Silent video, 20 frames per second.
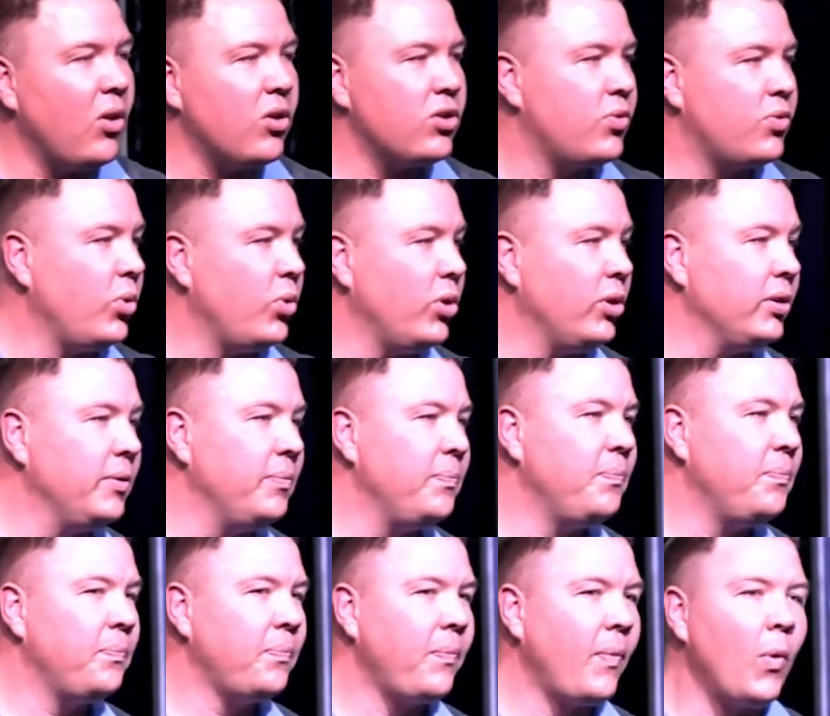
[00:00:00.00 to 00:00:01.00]
in a lost
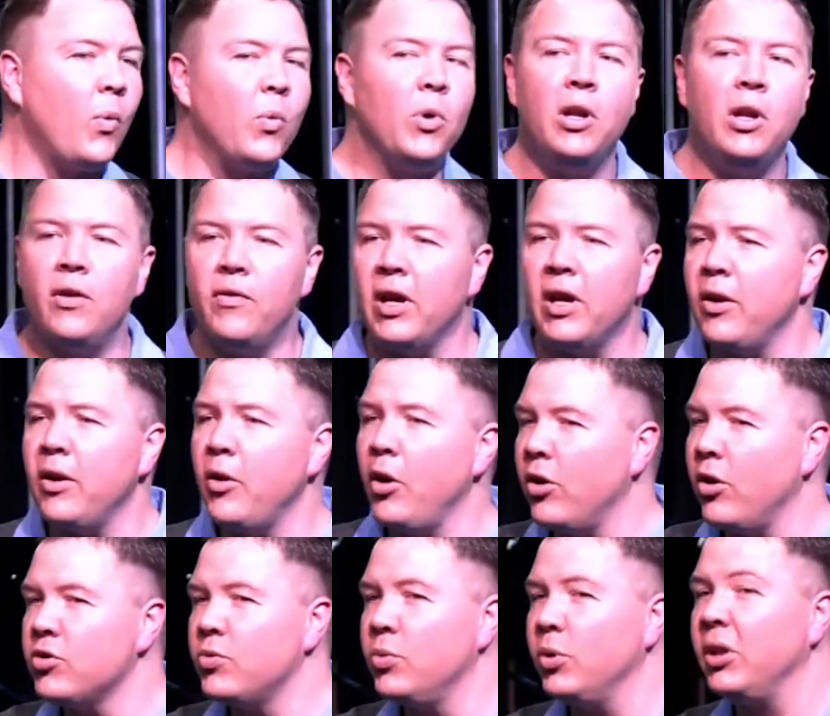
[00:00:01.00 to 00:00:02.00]
world. We're living
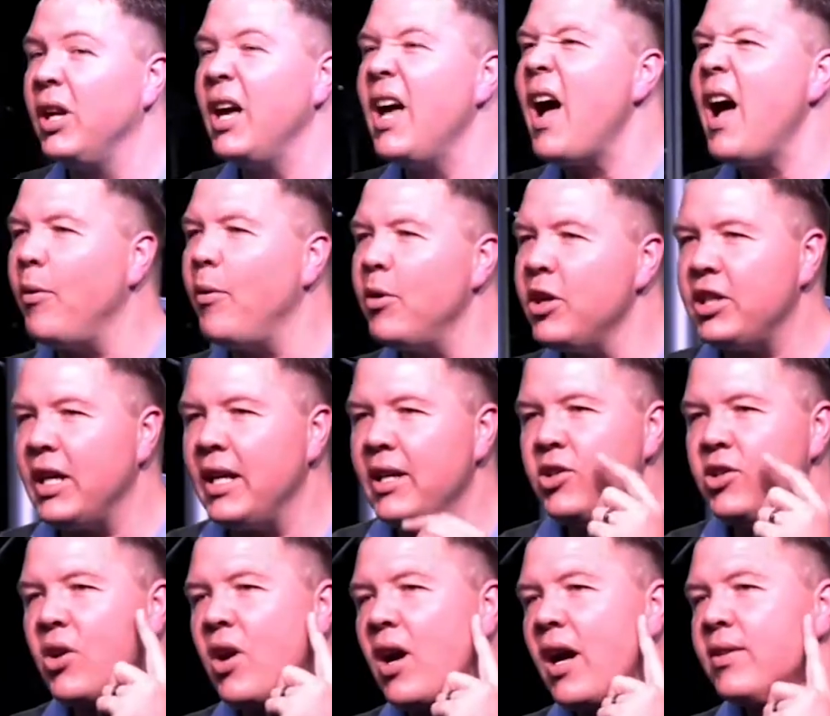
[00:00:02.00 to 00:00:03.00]
in a lost world. I want
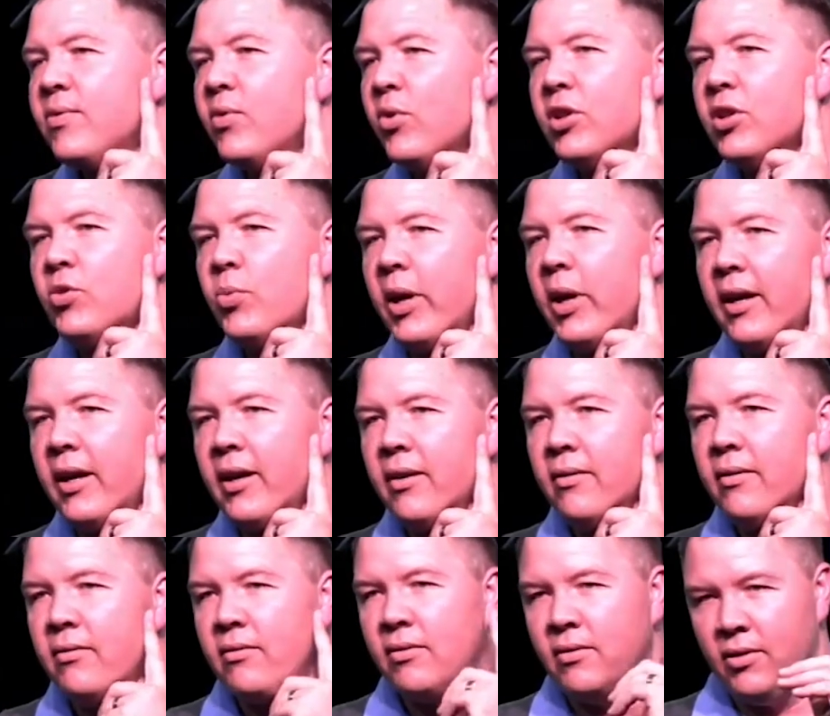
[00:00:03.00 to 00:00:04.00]
to challenge you guys for this
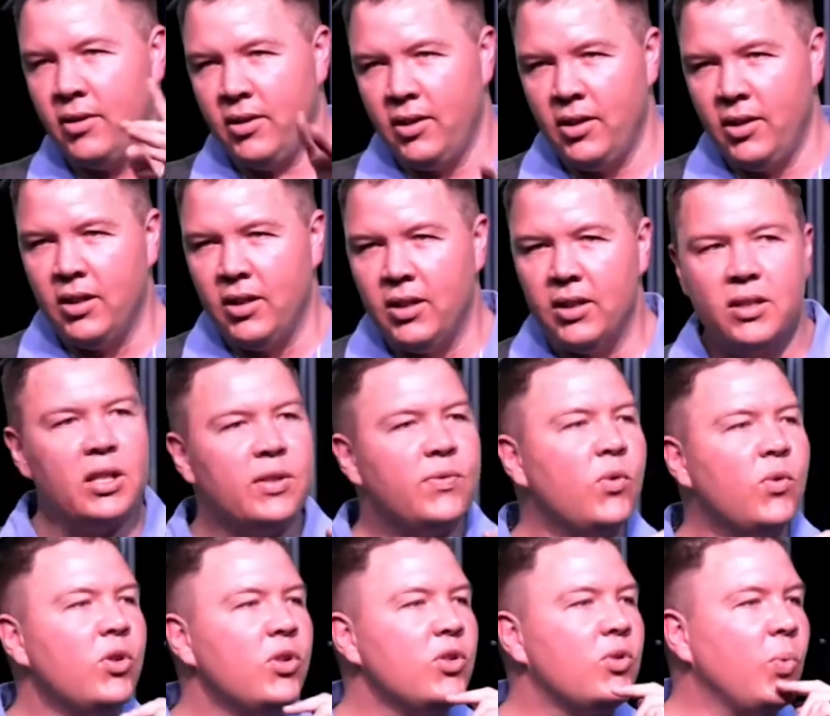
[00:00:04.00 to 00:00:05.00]
week,
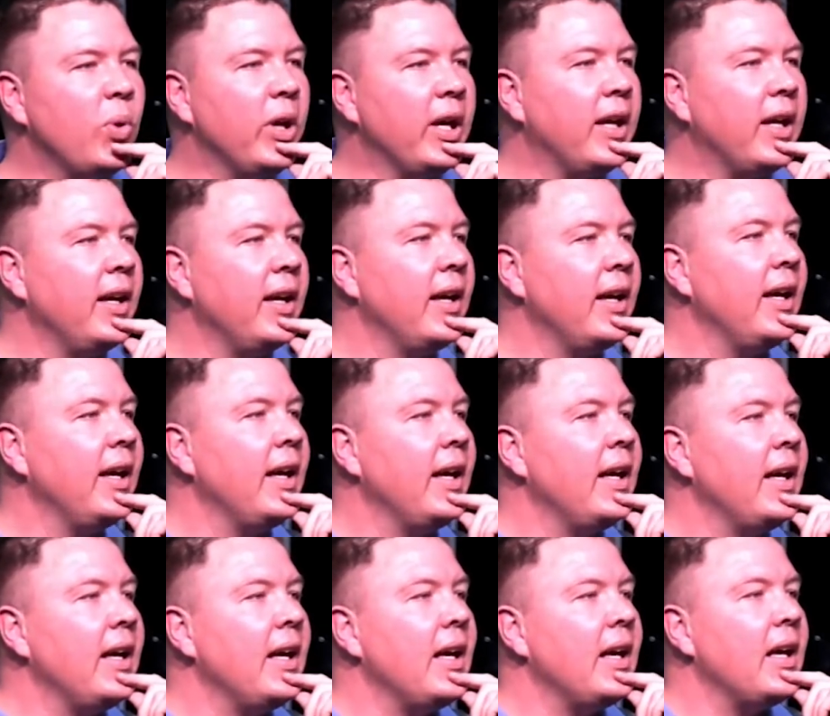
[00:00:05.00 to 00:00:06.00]
just for this week.
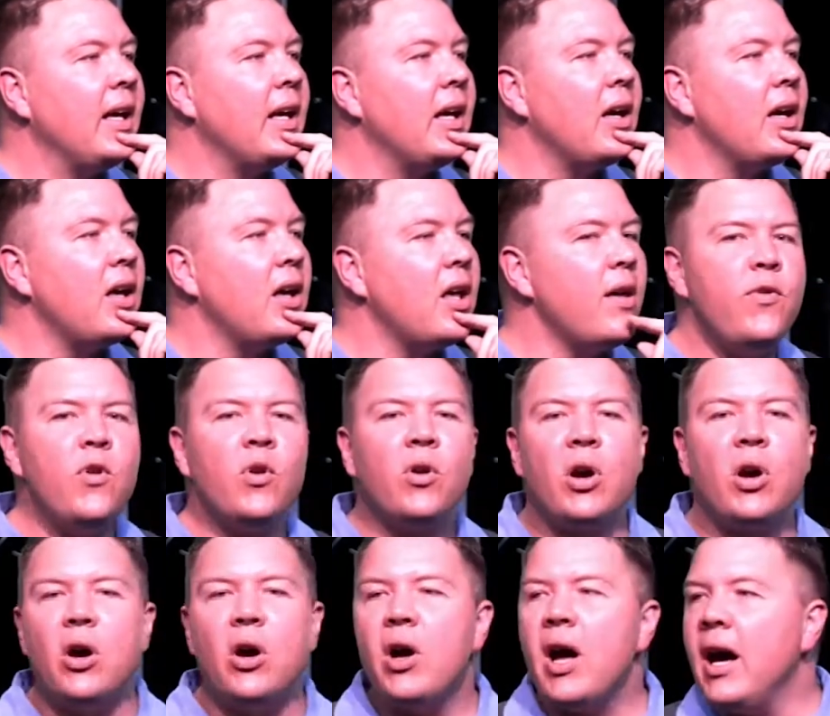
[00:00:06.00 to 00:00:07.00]

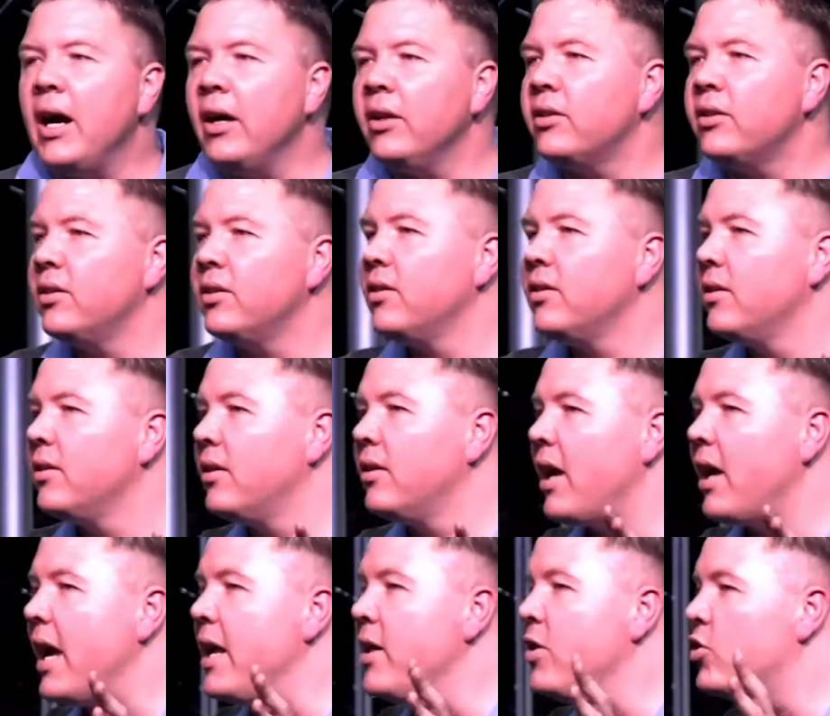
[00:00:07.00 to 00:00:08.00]
If you go out
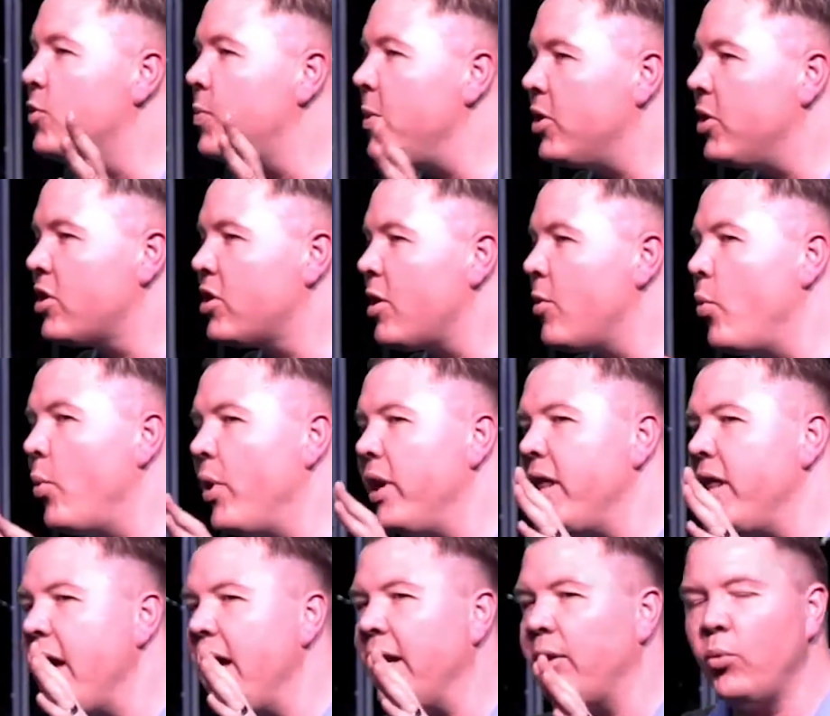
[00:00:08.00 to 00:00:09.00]
and you speak to
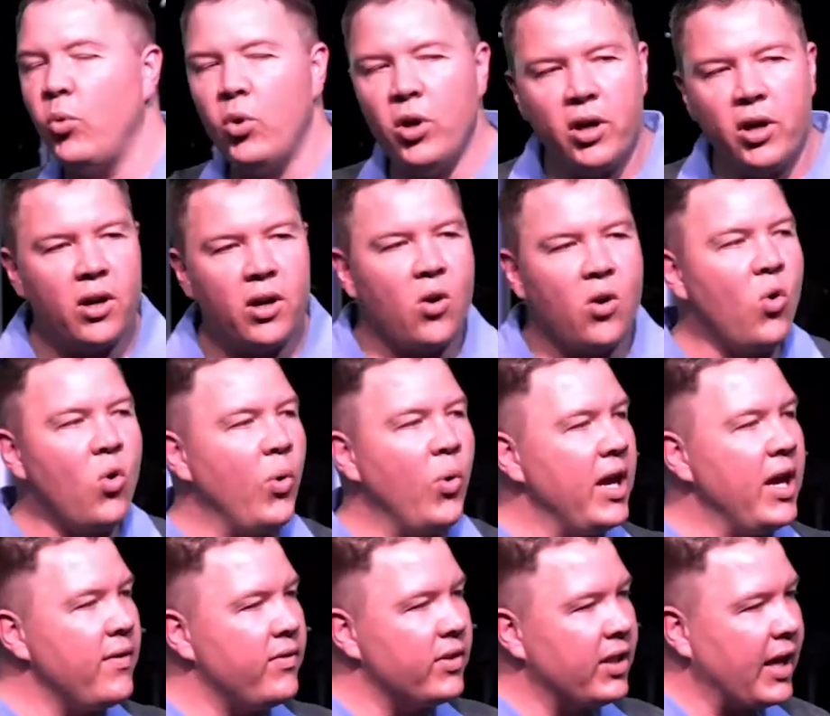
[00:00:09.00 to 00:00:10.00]
someone, whether at work
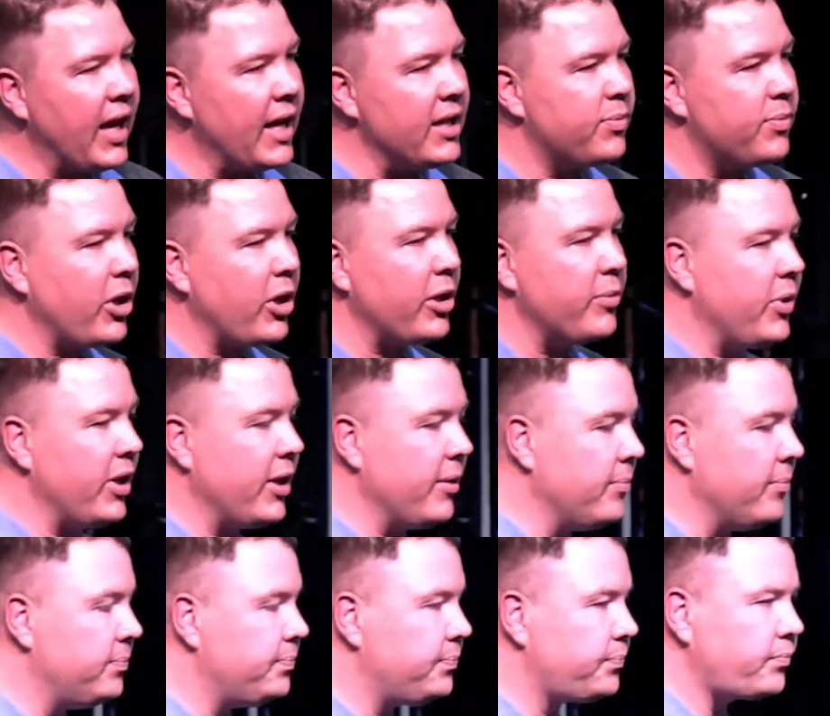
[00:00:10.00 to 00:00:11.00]
or wherever the case might
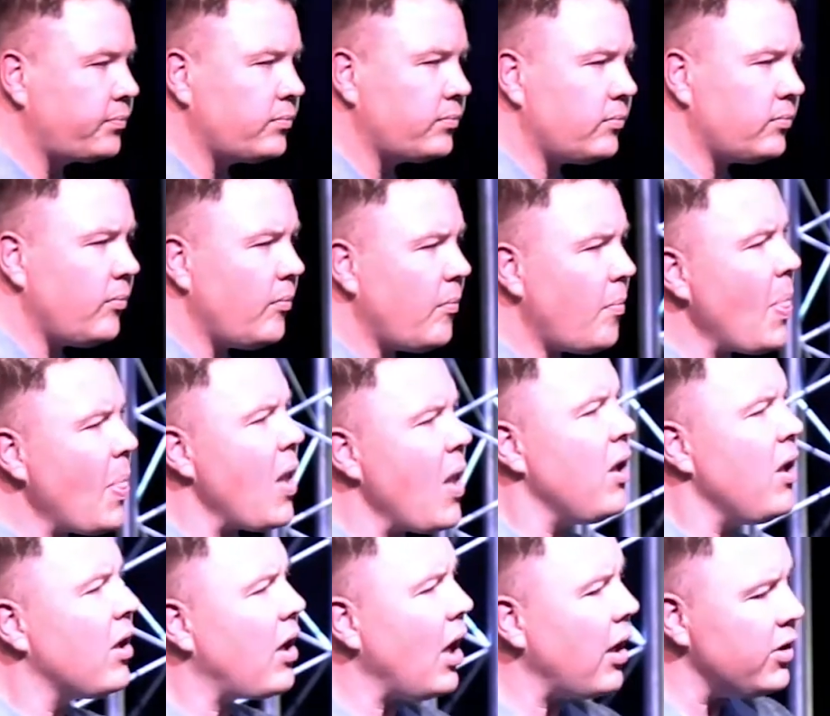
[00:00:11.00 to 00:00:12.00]
be,
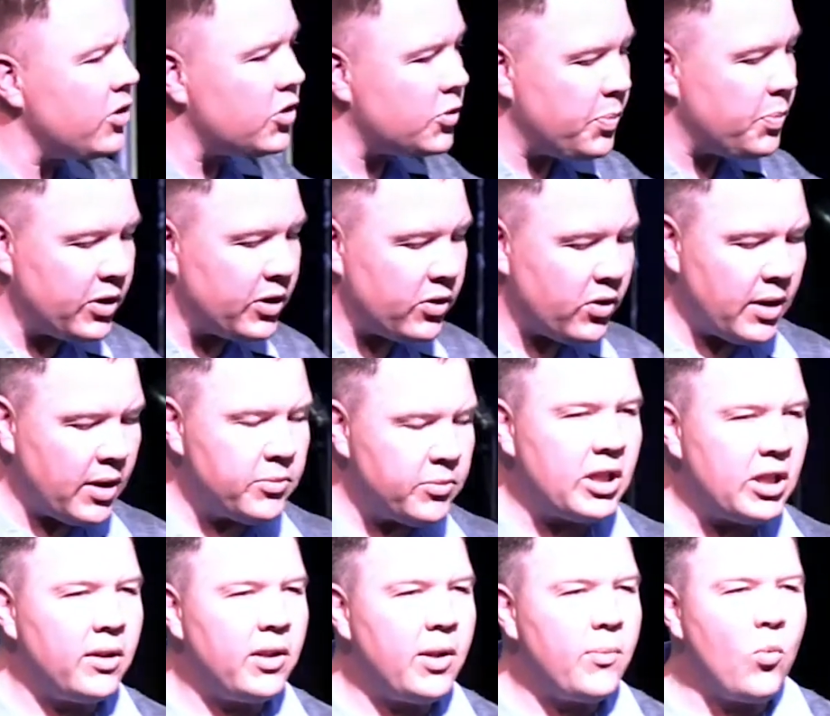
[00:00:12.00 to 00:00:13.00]
go and speak to
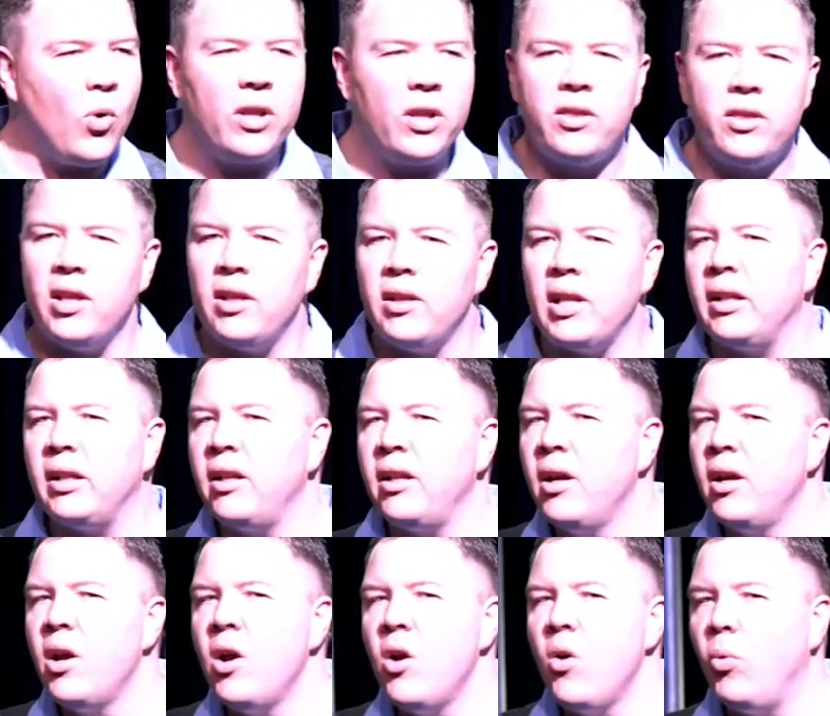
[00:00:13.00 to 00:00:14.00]
them. Tell them one thing
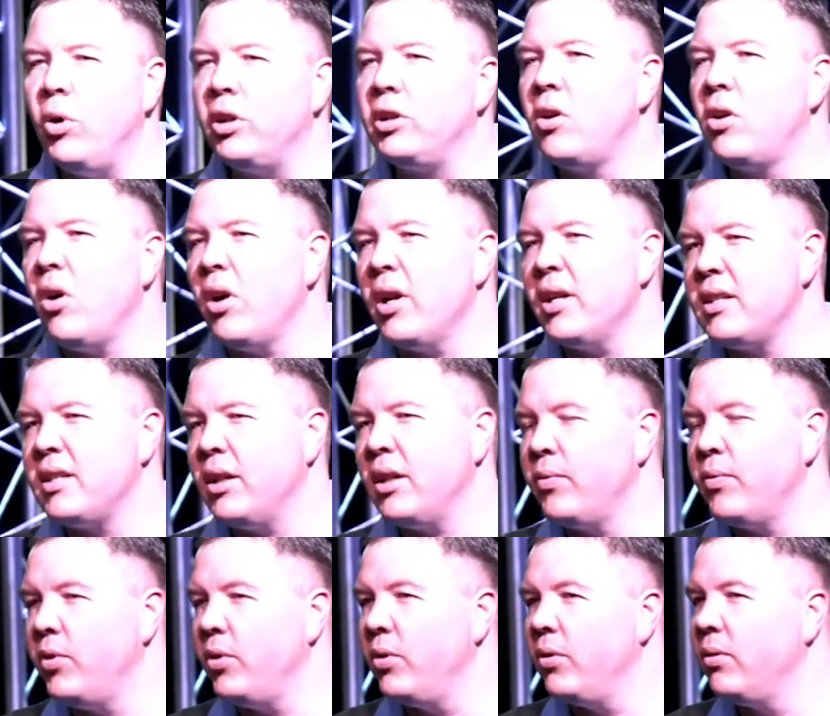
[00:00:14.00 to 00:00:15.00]
what God has
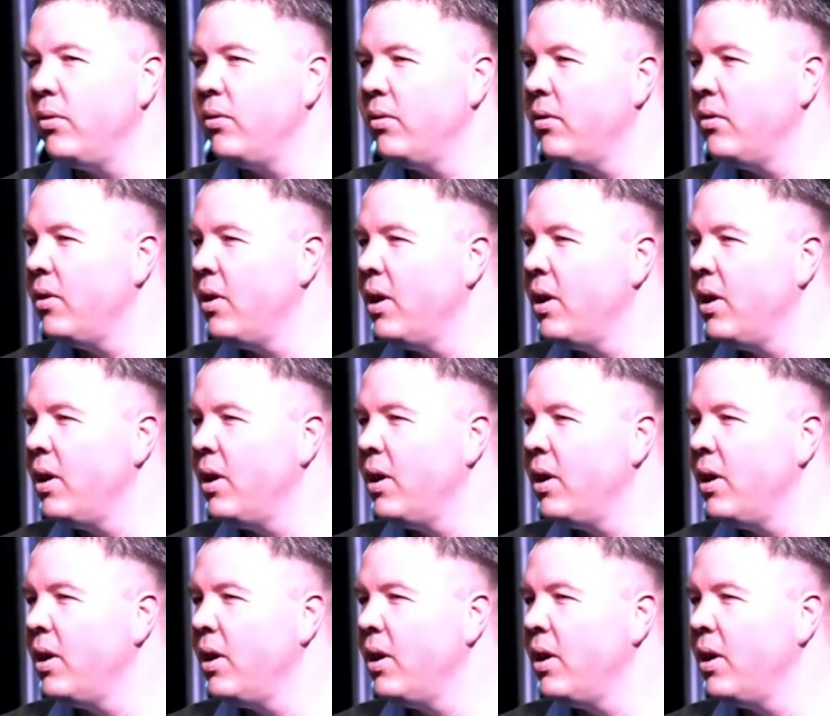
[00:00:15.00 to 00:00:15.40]
done for you.